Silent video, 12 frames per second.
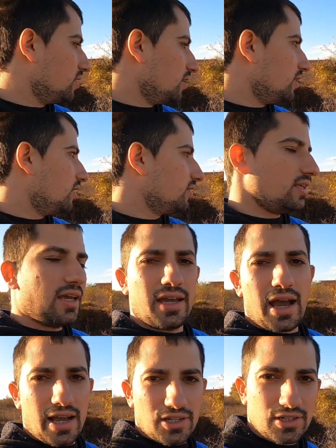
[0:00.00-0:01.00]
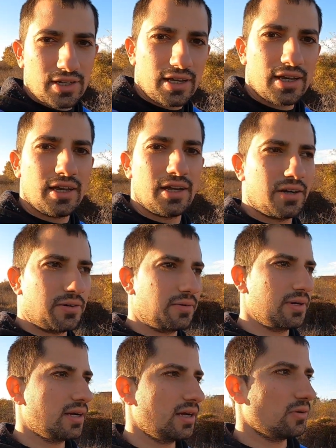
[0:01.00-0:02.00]
They actually
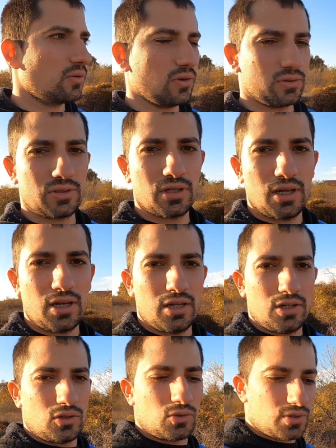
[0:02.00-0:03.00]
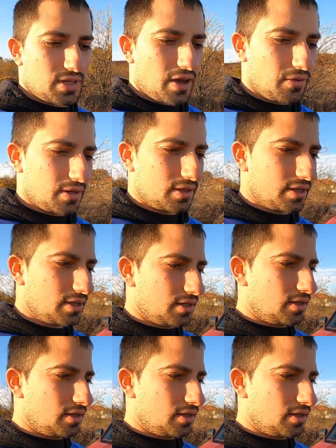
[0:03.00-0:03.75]
really want to sell it